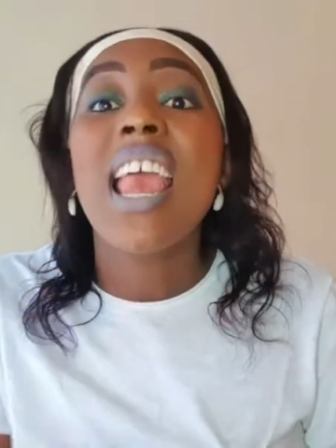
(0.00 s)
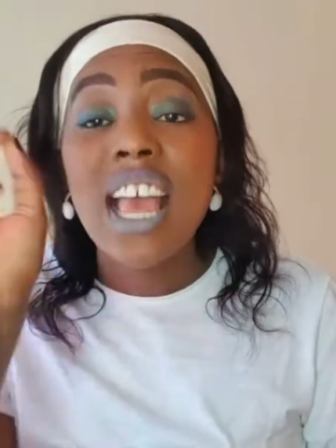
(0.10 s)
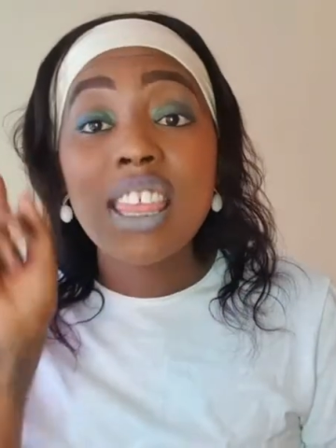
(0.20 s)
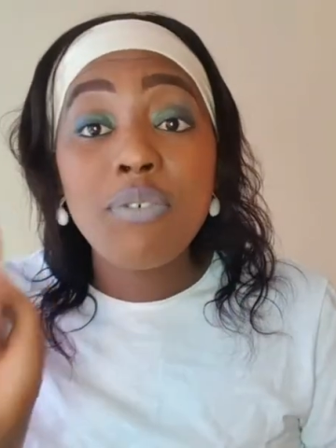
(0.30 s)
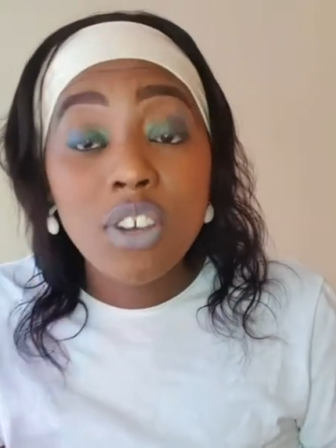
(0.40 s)

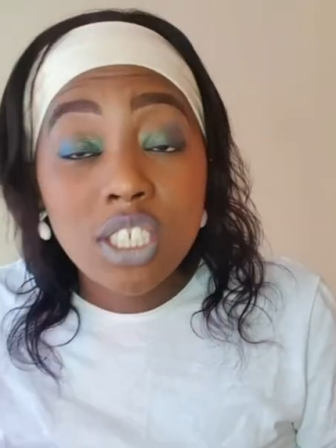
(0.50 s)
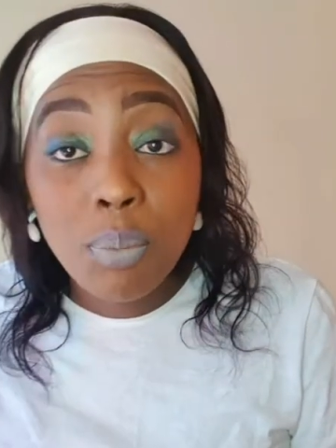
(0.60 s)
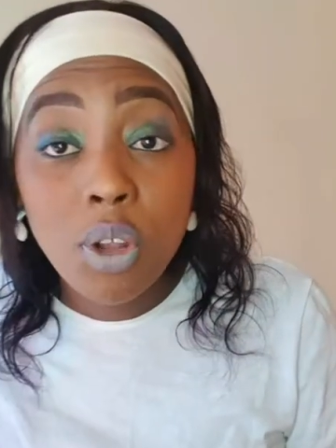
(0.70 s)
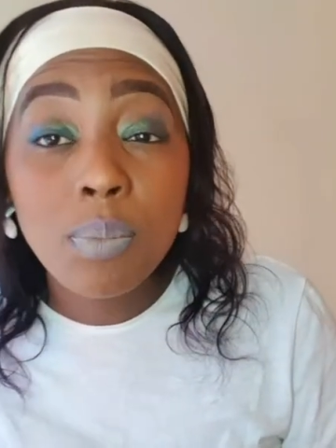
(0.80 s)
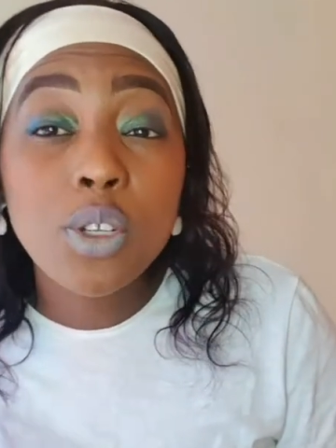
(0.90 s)
At the first
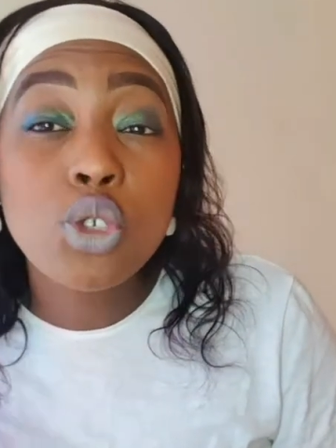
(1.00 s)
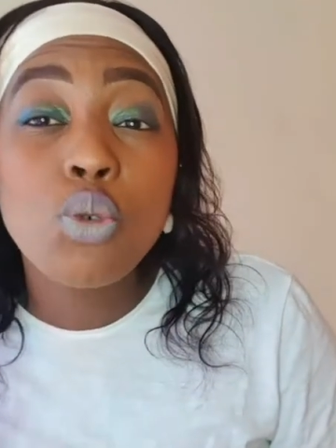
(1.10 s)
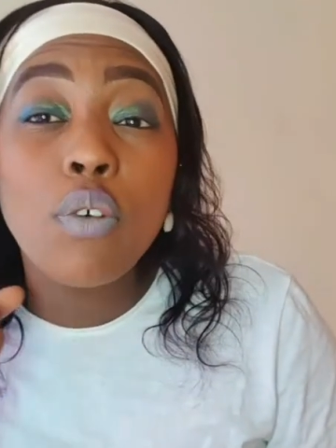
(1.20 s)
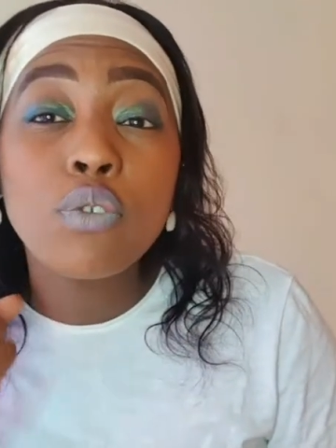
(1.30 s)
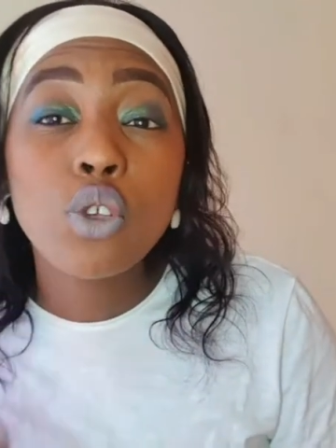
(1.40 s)
appointment, you
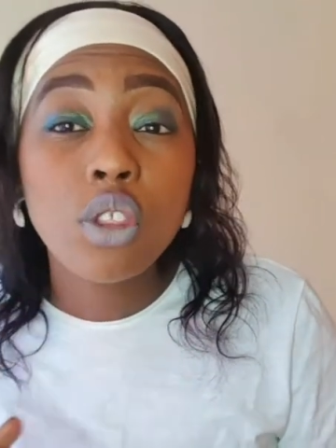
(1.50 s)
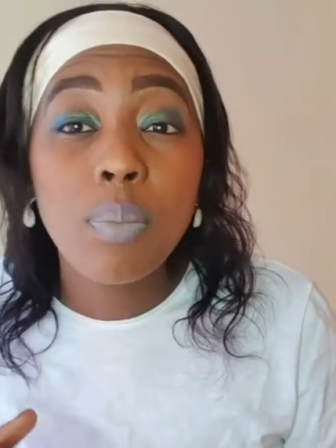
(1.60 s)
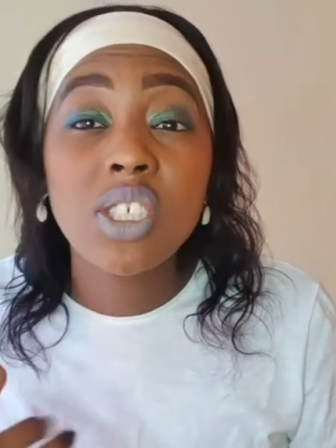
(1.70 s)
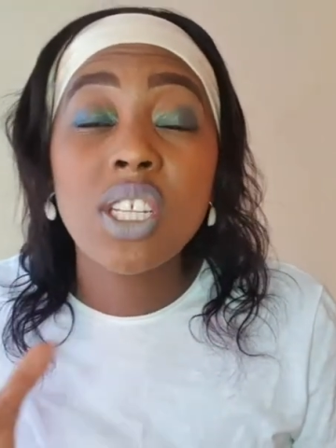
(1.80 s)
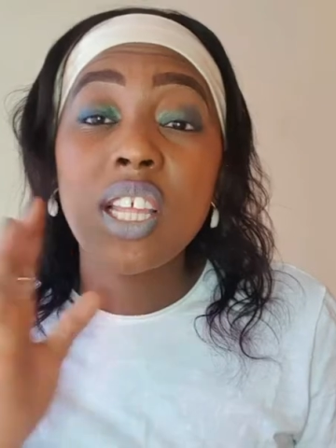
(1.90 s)
would have told the
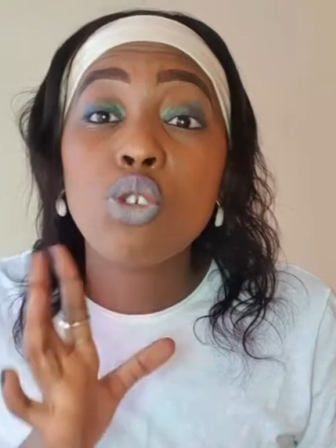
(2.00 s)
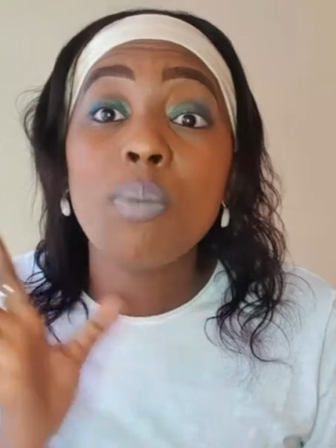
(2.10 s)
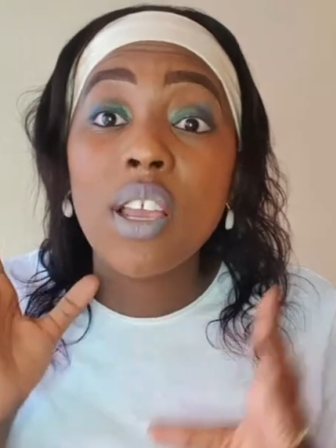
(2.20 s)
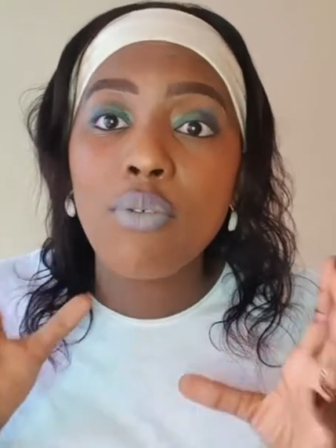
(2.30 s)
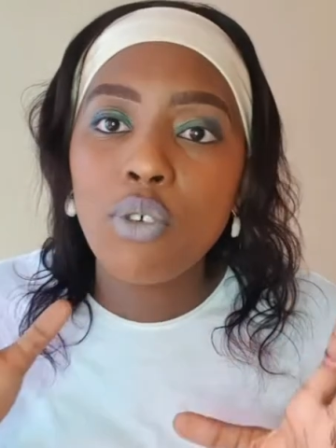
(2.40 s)
patient that to
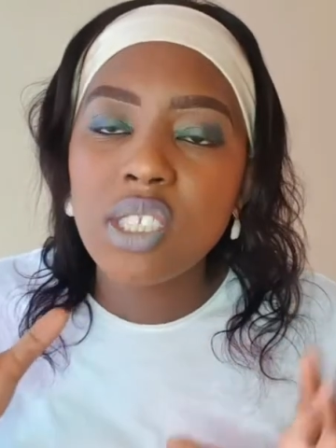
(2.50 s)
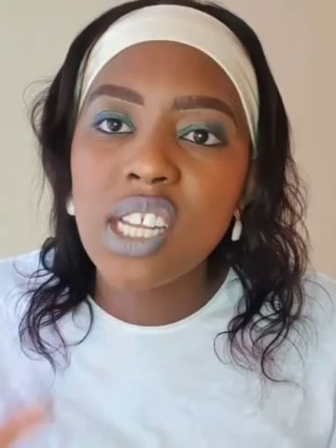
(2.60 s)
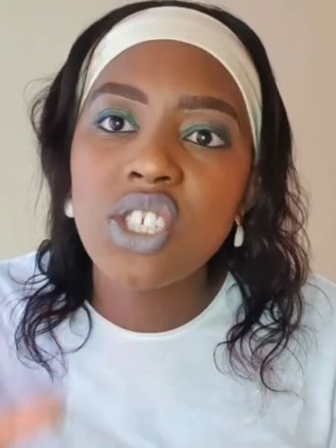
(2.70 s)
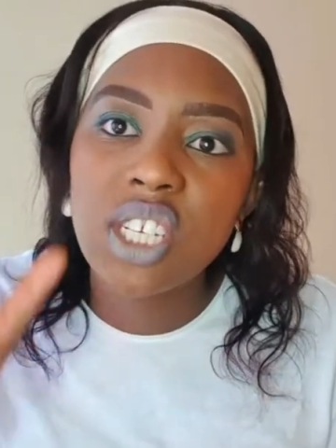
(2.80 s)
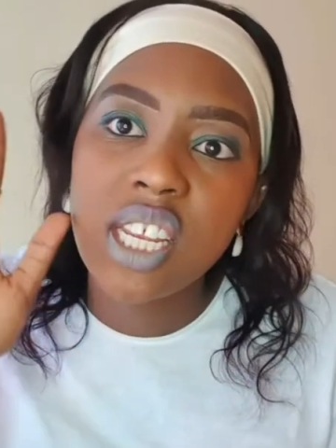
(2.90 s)
make a full
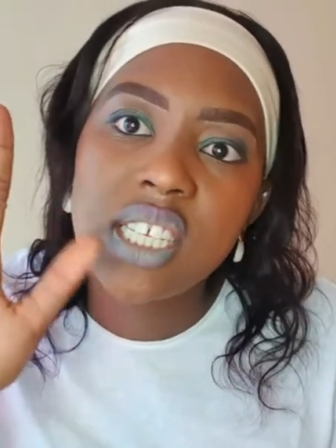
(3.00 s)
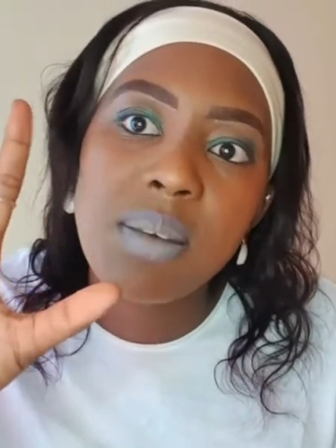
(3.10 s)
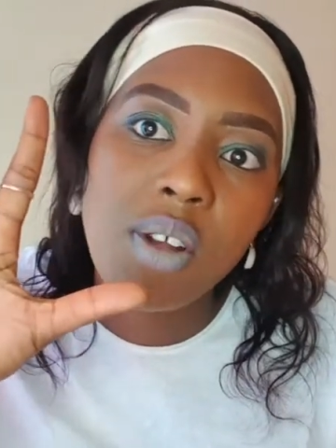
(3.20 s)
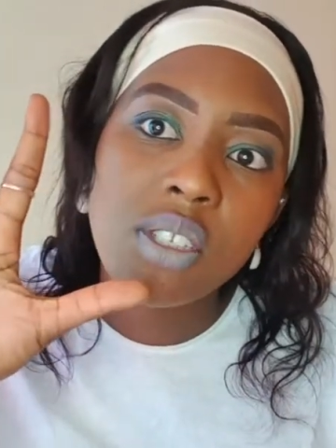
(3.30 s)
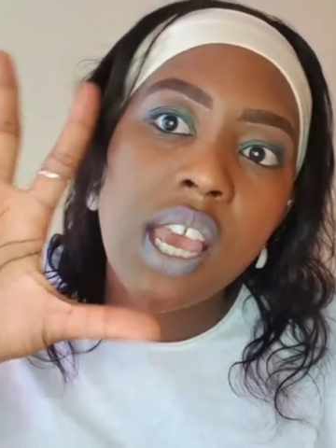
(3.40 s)
denture takes
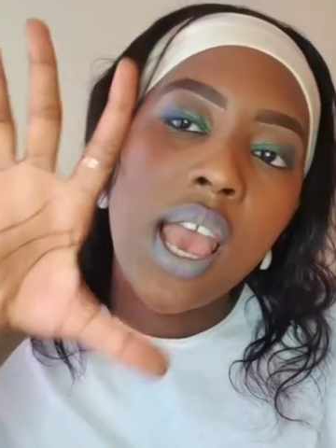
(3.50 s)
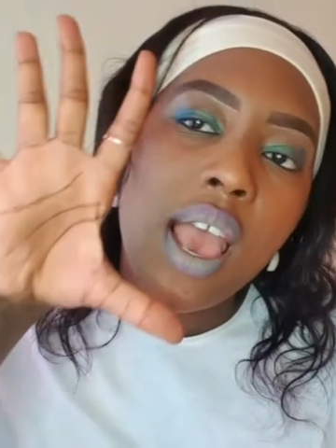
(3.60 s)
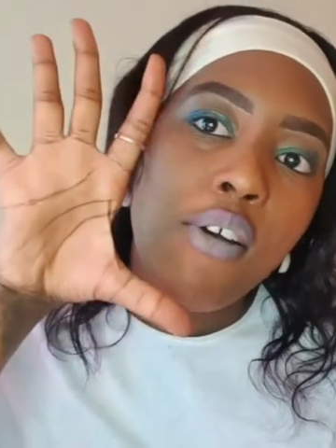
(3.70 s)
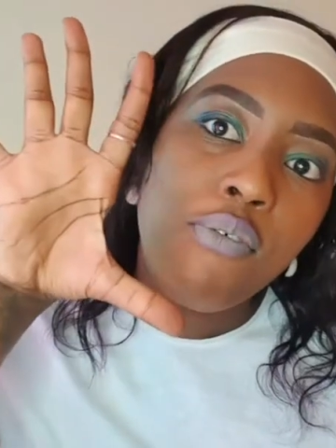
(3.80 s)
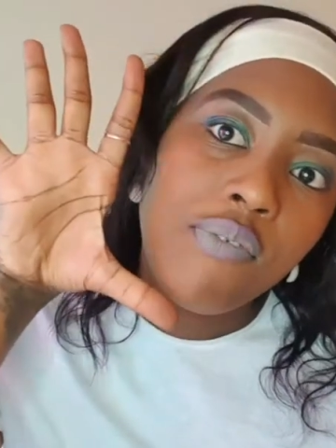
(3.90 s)
about
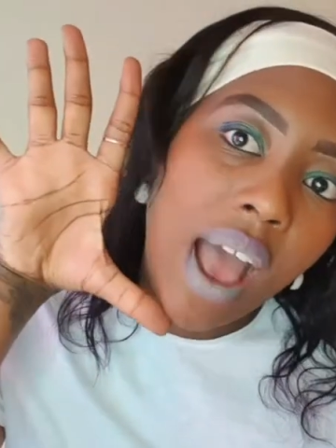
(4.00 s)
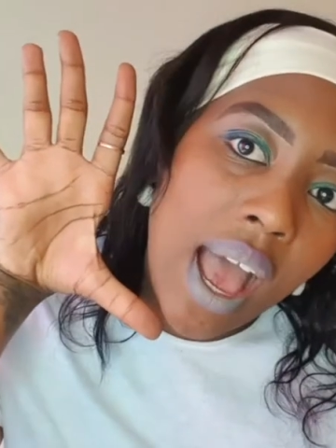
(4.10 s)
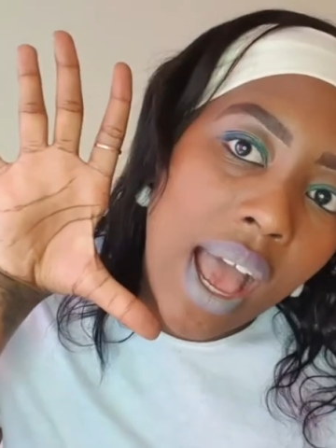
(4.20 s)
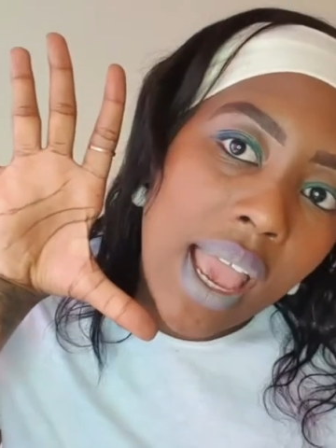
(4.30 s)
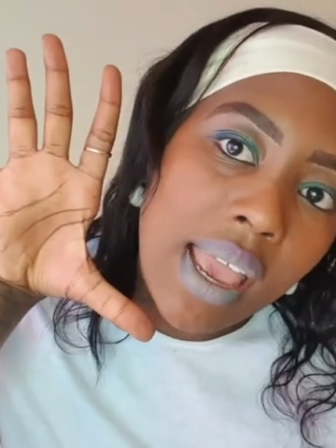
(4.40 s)

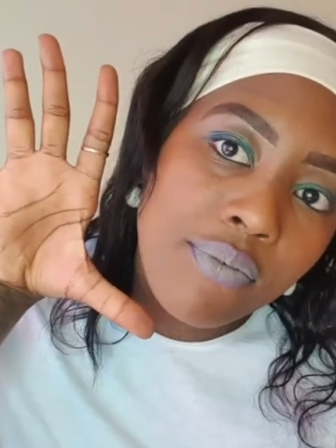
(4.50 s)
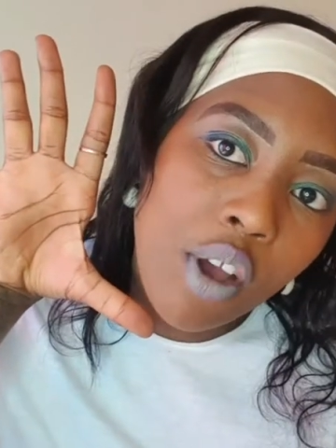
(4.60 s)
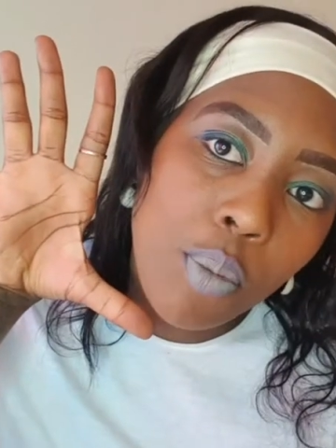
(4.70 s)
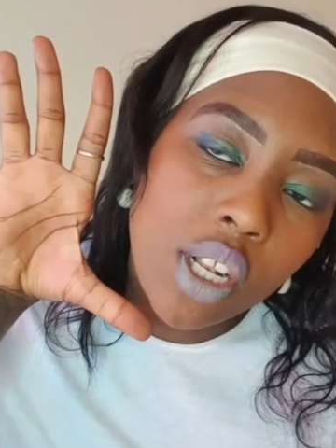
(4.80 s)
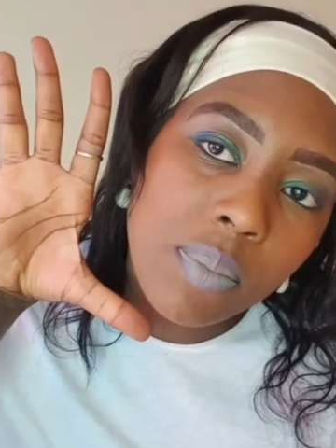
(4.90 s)
5
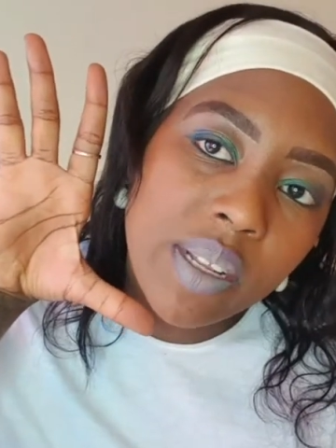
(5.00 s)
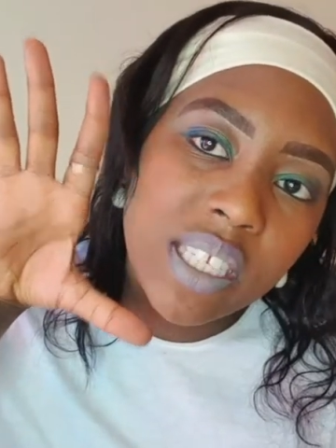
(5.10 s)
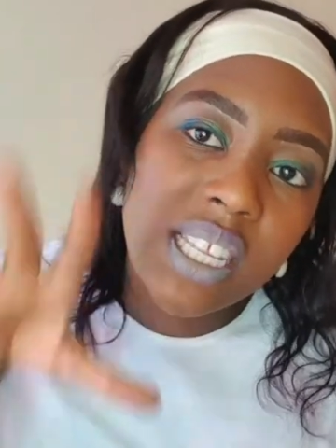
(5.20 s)
appointments,